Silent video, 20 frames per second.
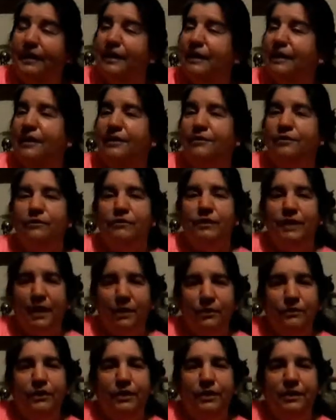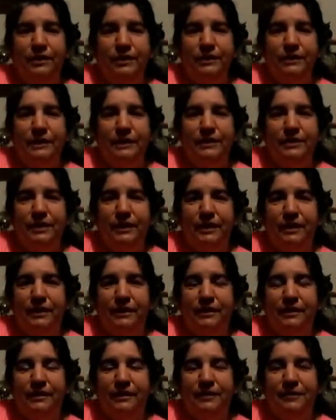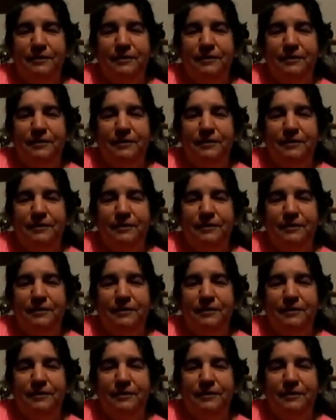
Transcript: Because if you don't talk to each other,